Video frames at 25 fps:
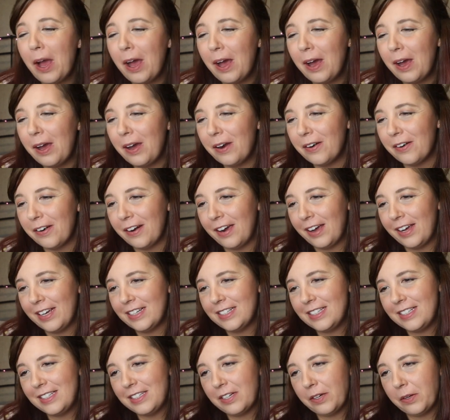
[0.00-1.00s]
All
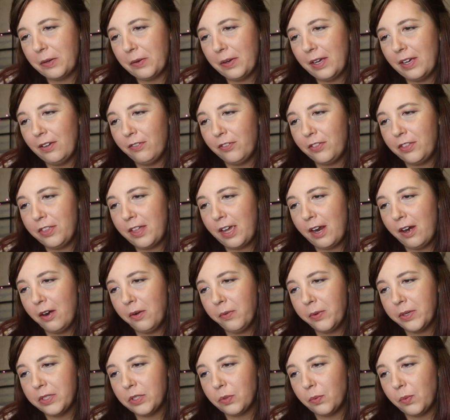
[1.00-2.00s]
right. So if
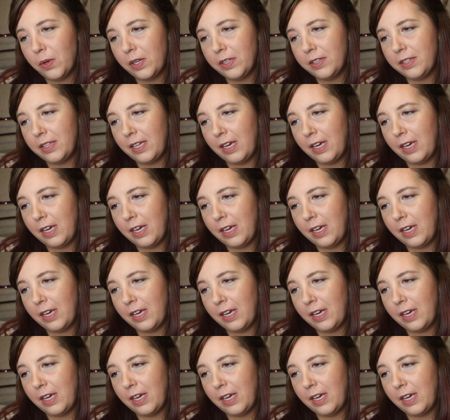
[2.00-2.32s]
there was one